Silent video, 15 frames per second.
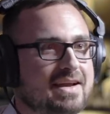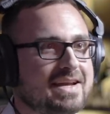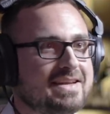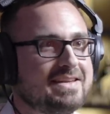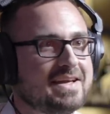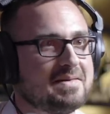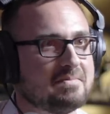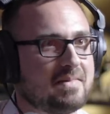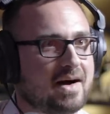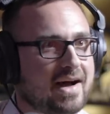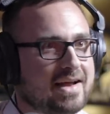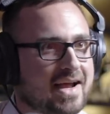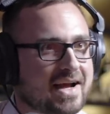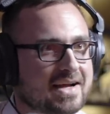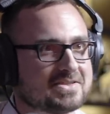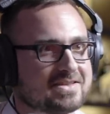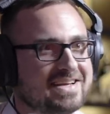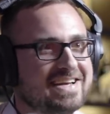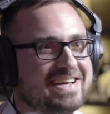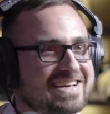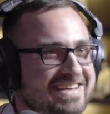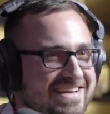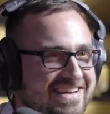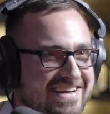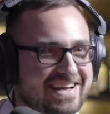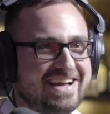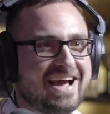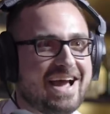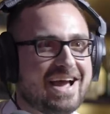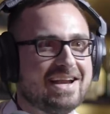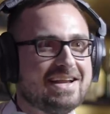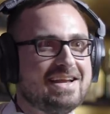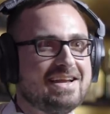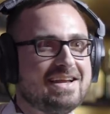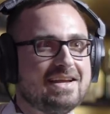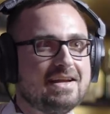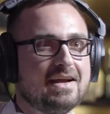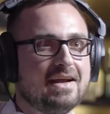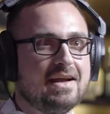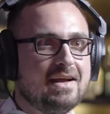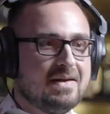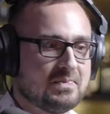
He didn't buy it, actually. And he